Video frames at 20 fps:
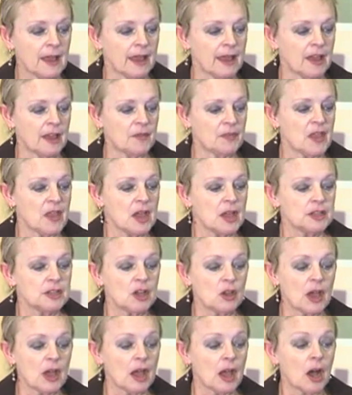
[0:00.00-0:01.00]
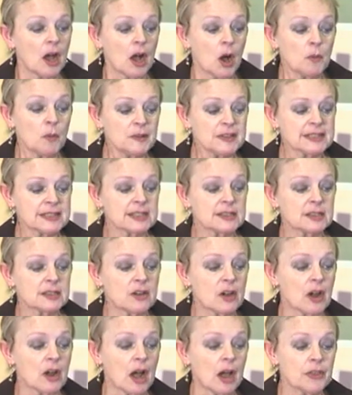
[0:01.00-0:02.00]
Now, obviously,
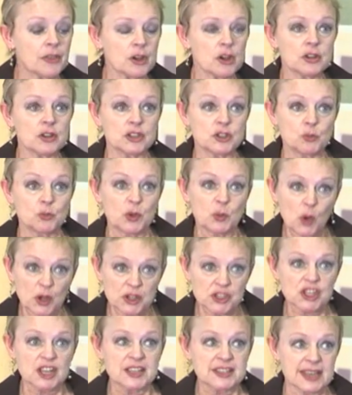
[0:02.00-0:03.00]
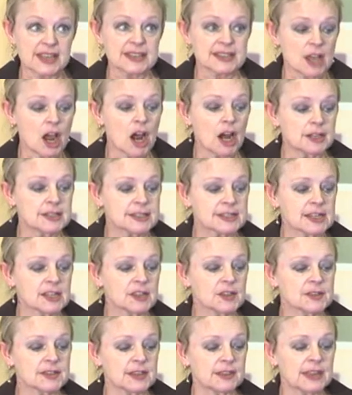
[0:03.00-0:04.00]
we want to assess the hard skills,